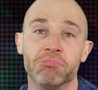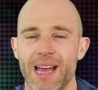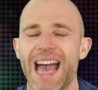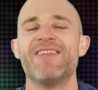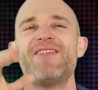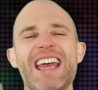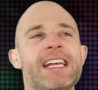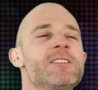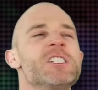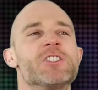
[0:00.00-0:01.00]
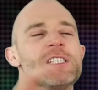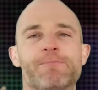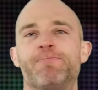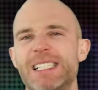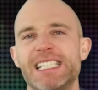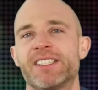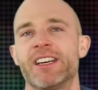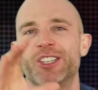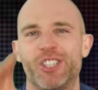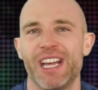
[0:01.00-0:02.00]
And then the best
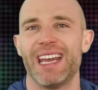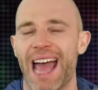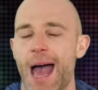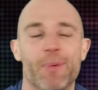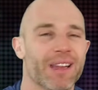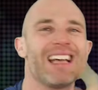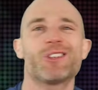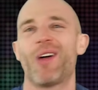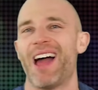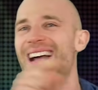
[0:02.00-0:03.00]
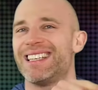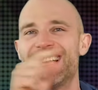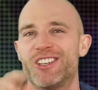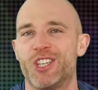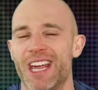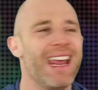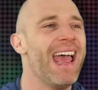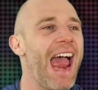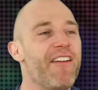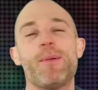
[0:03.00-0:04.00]
sh** happened. That's right, I said sh**.
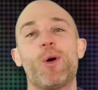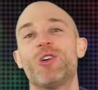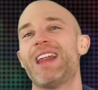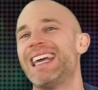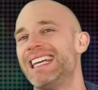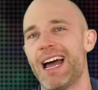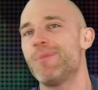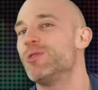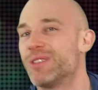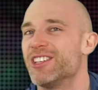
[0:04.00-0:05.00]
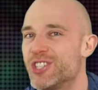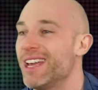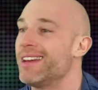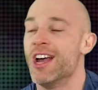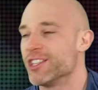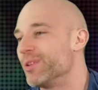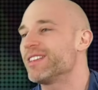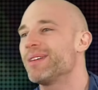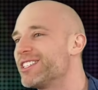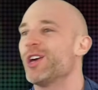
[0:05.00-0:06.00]
Everybody on AEW says sh**. So when
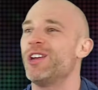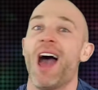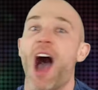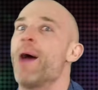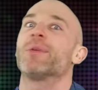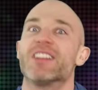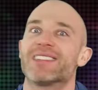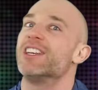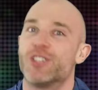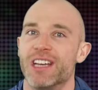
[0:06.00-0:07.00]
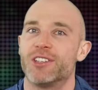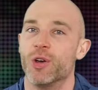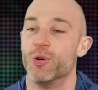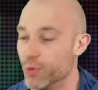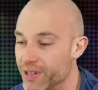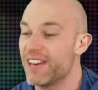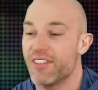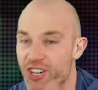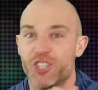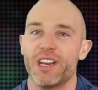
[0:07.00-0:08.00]
something's good, I'm gonna say sh**. Give it a sh**.